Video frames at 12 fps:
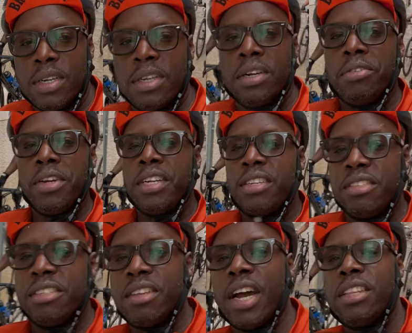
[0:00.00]
Karina's
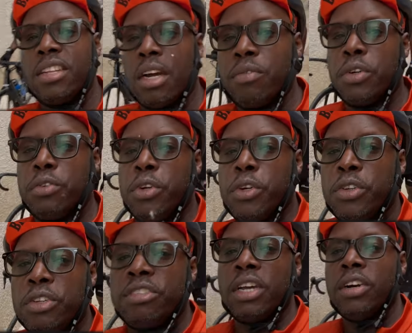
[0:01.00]
designed another
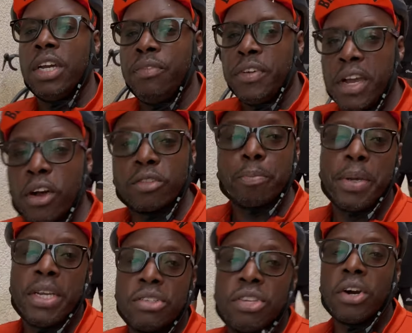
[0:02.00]
route, so if it goes
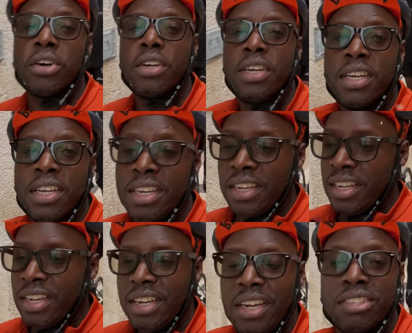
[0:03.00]
Pete Tong,
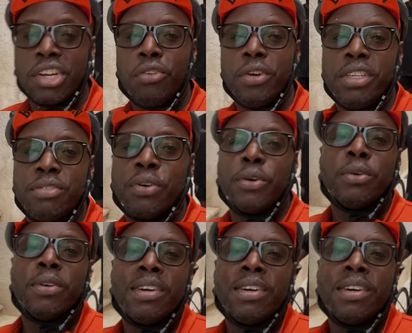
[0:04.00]
it's Kareem's fault.